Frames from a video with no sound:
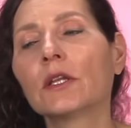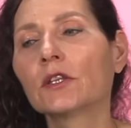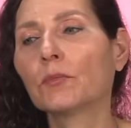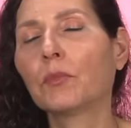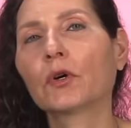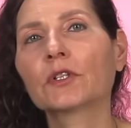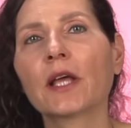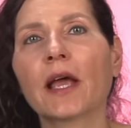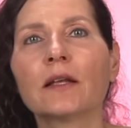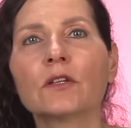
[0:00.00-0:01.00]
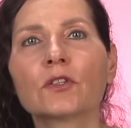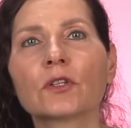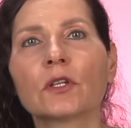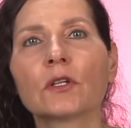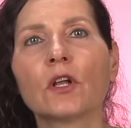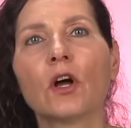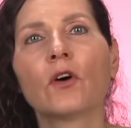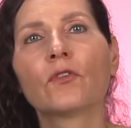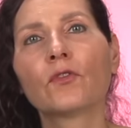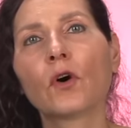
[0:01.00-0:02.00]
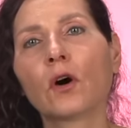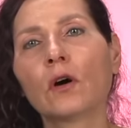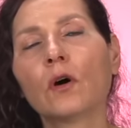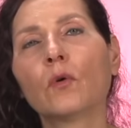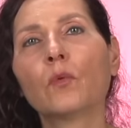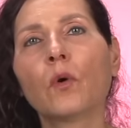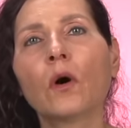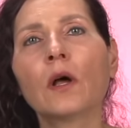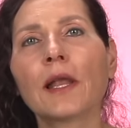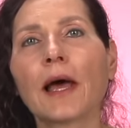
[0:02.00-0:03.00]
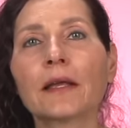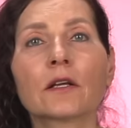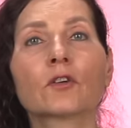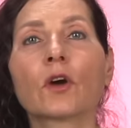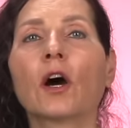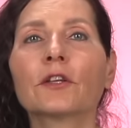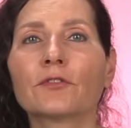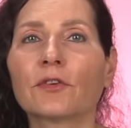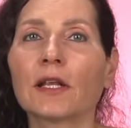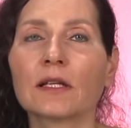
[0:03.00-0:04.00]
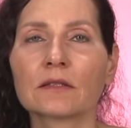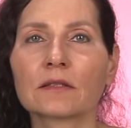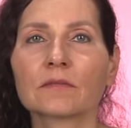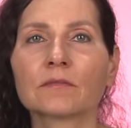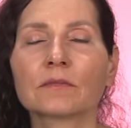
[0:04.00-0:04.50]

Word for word: the potential for warlike conflicts.